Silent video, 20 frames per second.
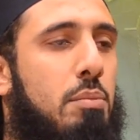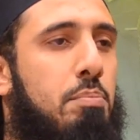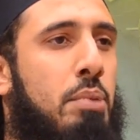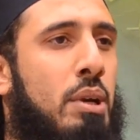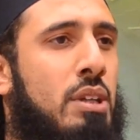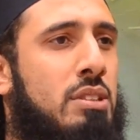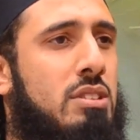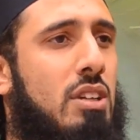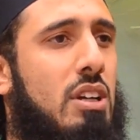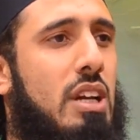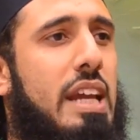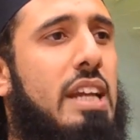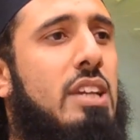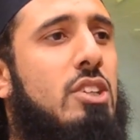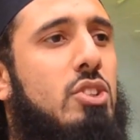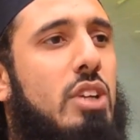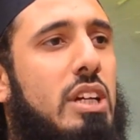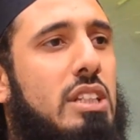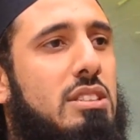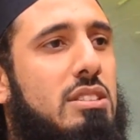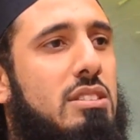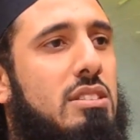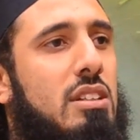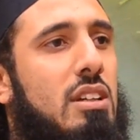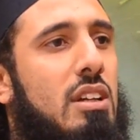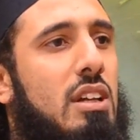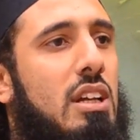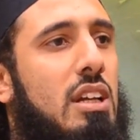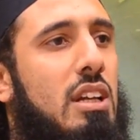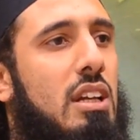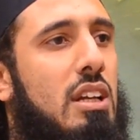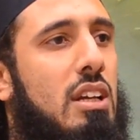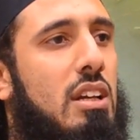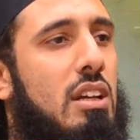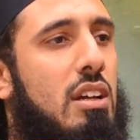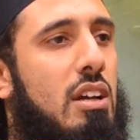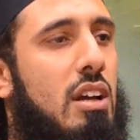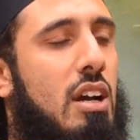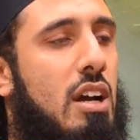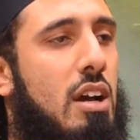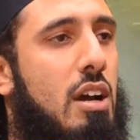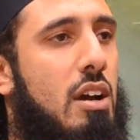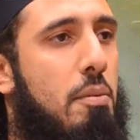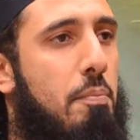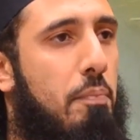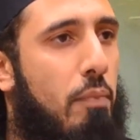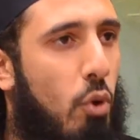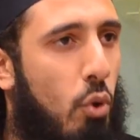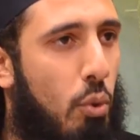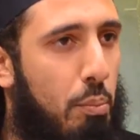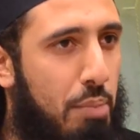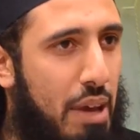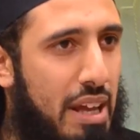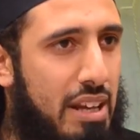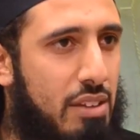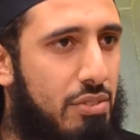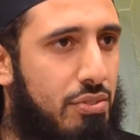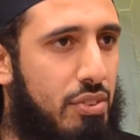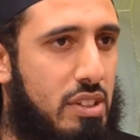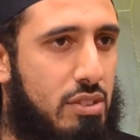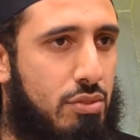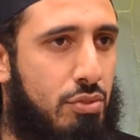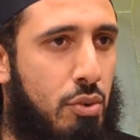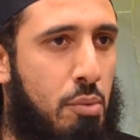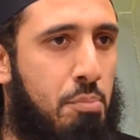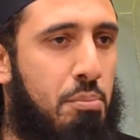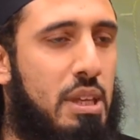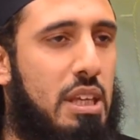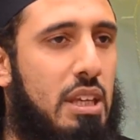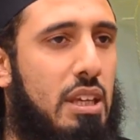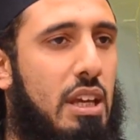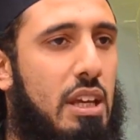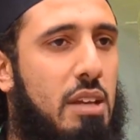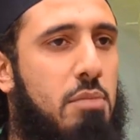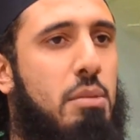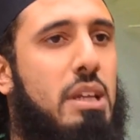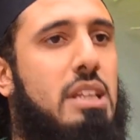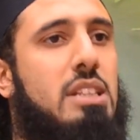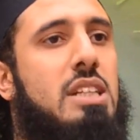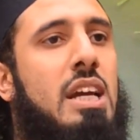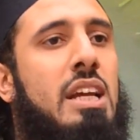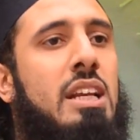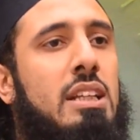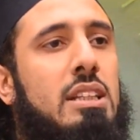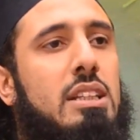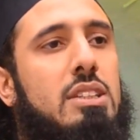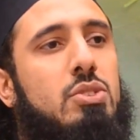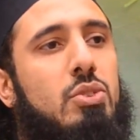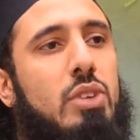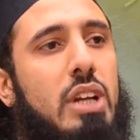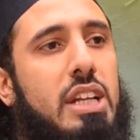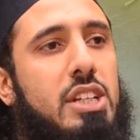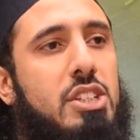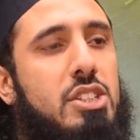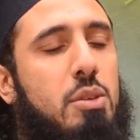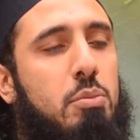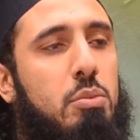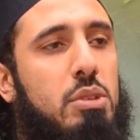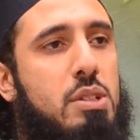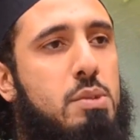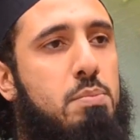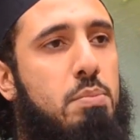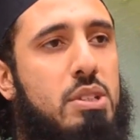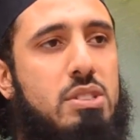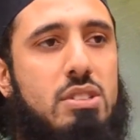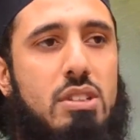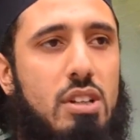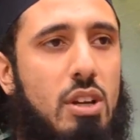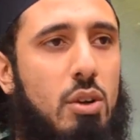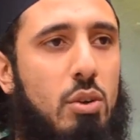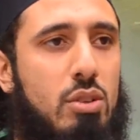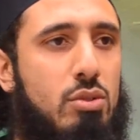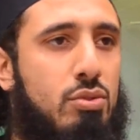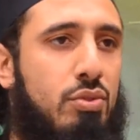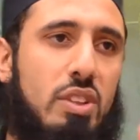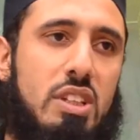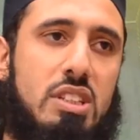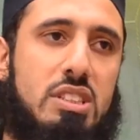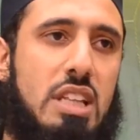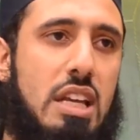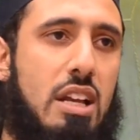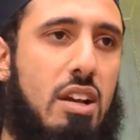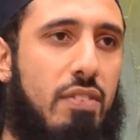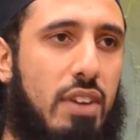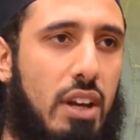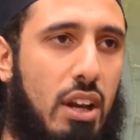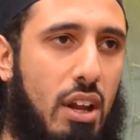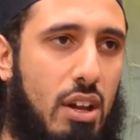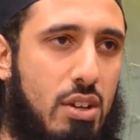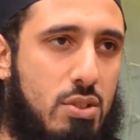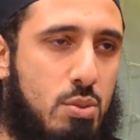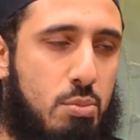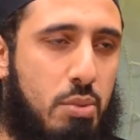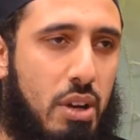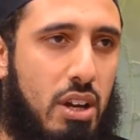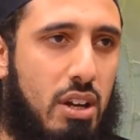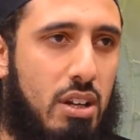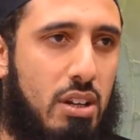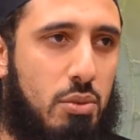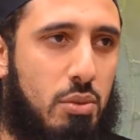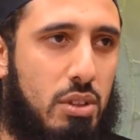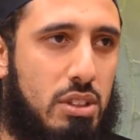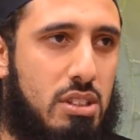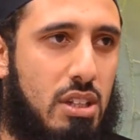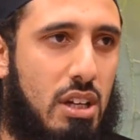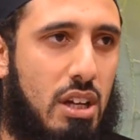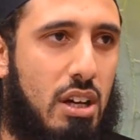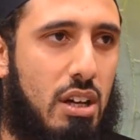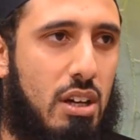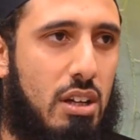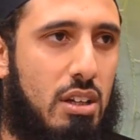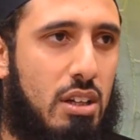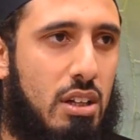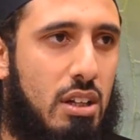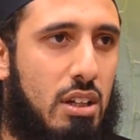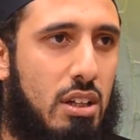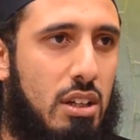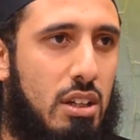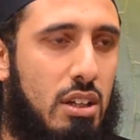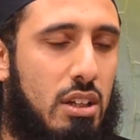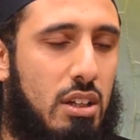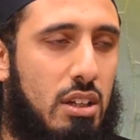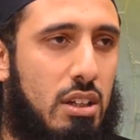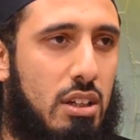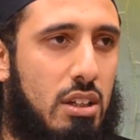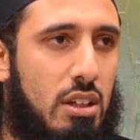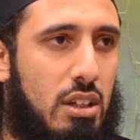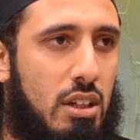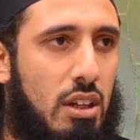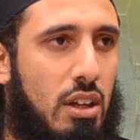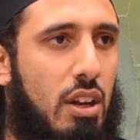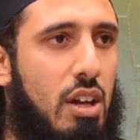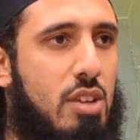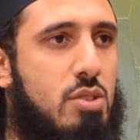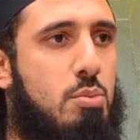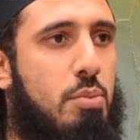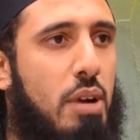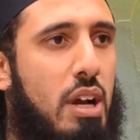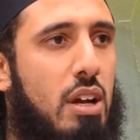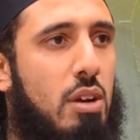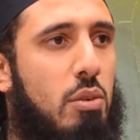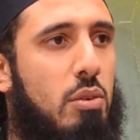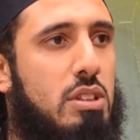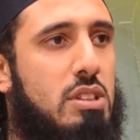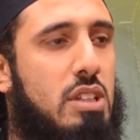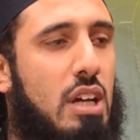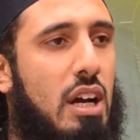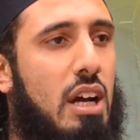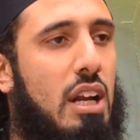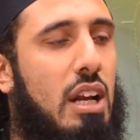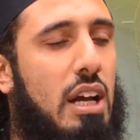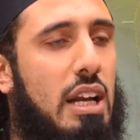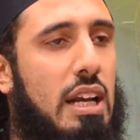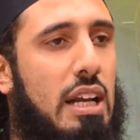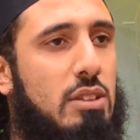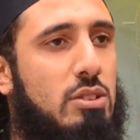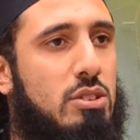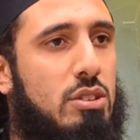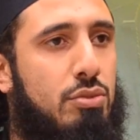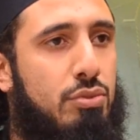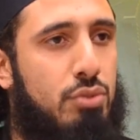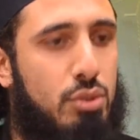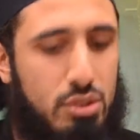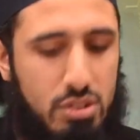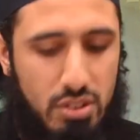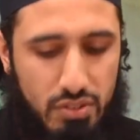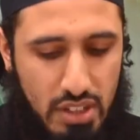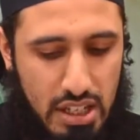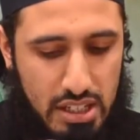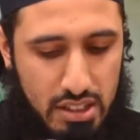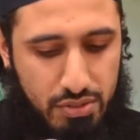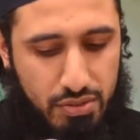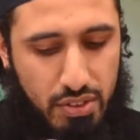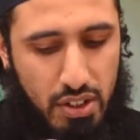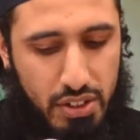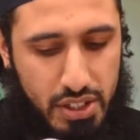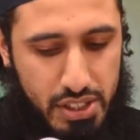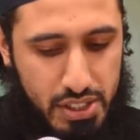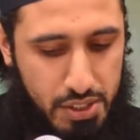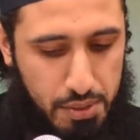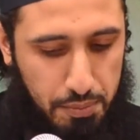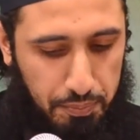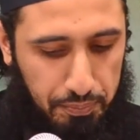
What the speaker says: personal interest or benefit for me in maintaining this relationship with this person? No, it's for the sake of Allah subhanahu wa ta'ala. And Allah subhanahu wa ta'ala allows the fruits of that to flourish.